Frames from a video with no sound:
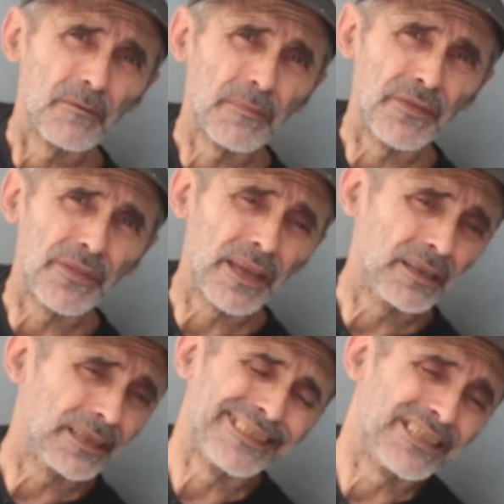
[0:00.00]
but
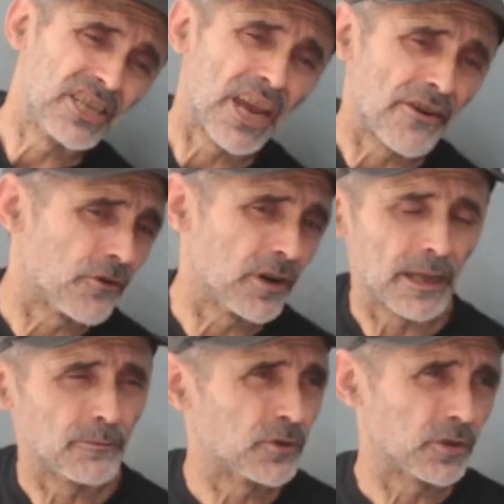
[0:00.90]
then in general,
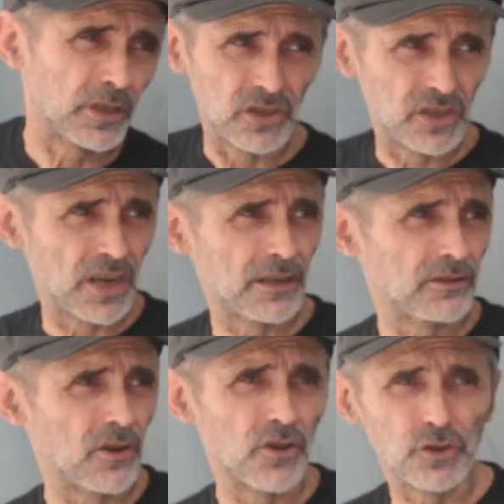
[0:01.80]
I'm talking in general,
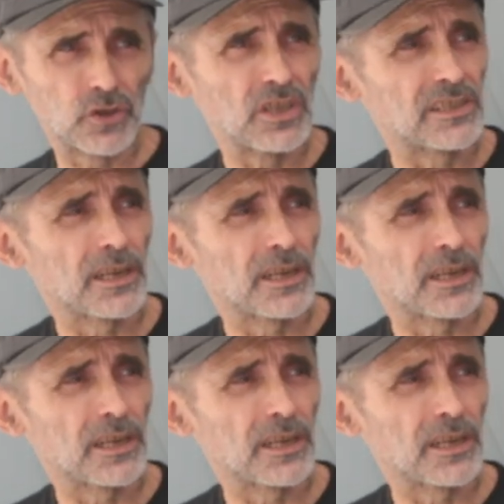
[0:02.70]
not just in